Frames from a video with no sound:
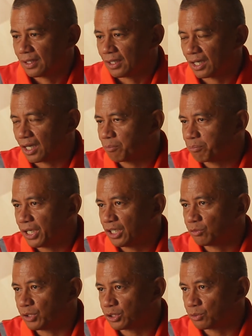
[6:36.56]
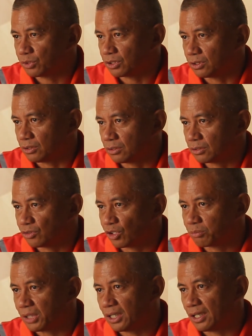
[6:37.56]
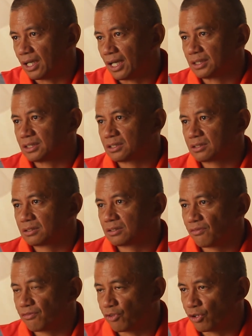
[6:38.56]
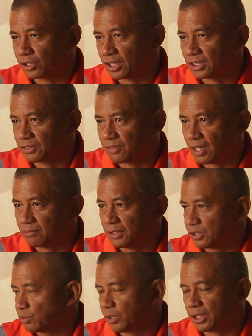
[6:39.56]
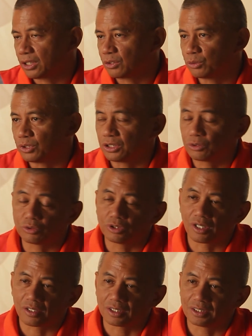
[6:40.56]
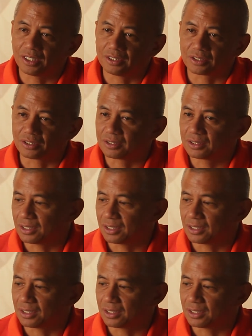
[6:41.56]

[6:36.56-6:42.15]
a campaign which would normally last 4 days, 5 days, we can do in 2 or 3 days because